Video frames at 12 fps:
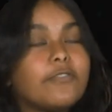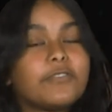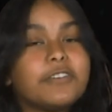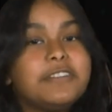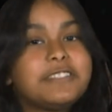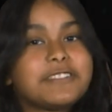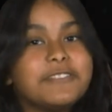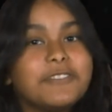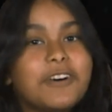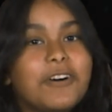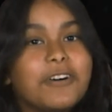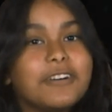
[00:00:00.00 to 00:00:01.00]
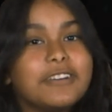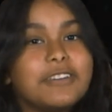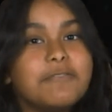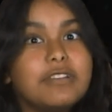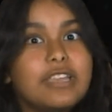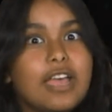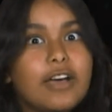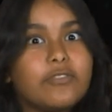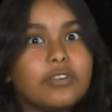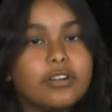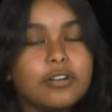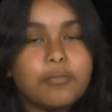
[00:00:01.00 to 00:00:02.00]
First of all, you
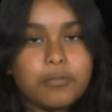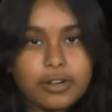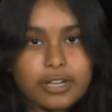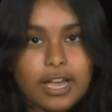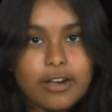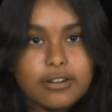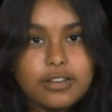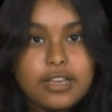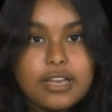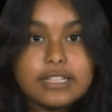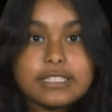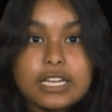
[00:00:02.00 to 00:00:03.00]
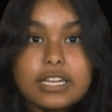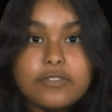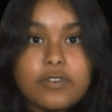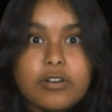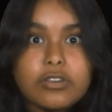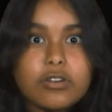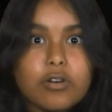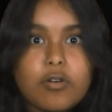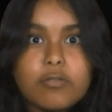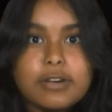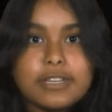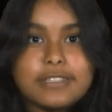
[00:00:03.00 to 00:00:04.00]
never work out. And second of all, you're
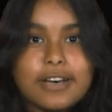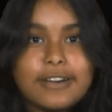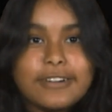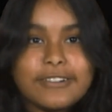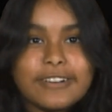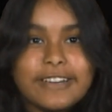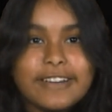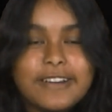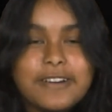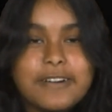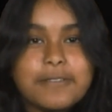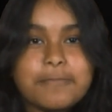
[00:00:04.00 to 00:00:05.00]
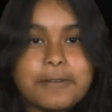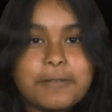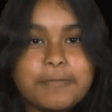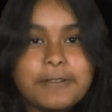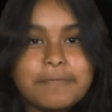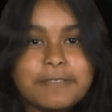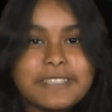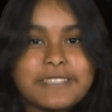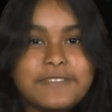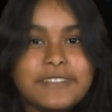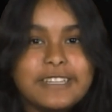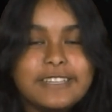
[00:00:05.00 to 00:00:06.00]
always hungry. But we must
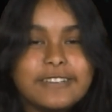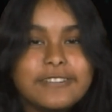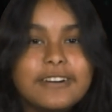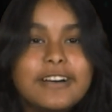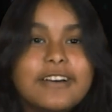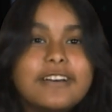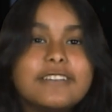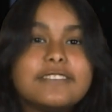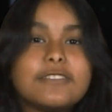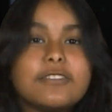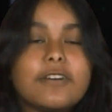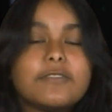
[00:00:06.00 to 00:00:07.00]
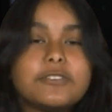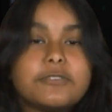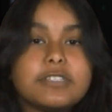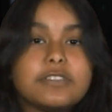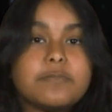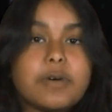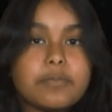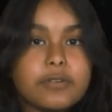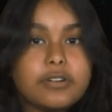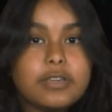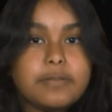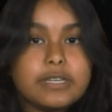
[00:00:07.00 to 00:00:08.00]
feed you. So you have the choice of
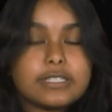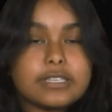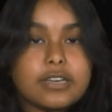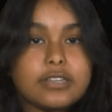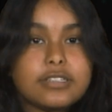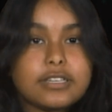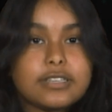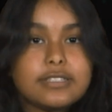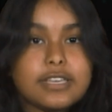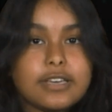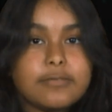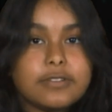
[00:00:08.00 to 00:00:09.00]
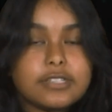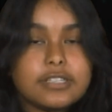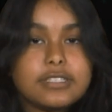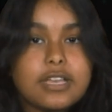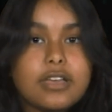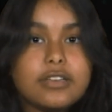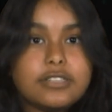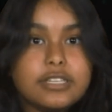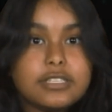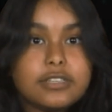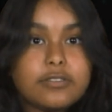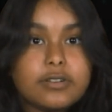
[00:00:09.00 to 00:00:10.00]
pepperoni pizza, chicken sandwiches,
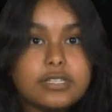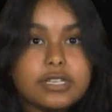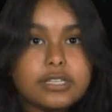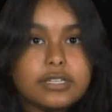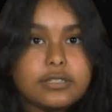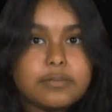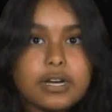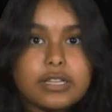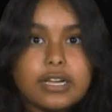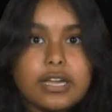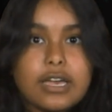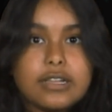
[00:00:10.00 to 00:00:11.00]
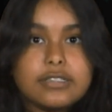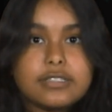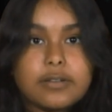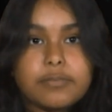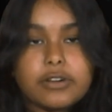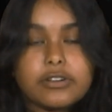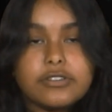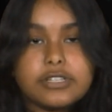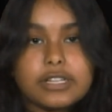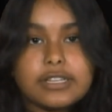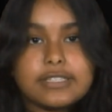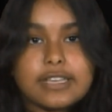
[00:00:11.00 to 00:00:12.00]
cheese and green chili tamale, and sun butter and
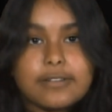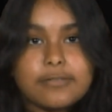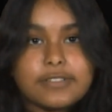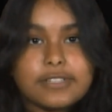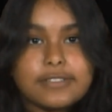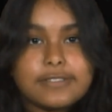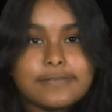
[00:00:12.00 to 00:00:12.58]
jelly sandwiches.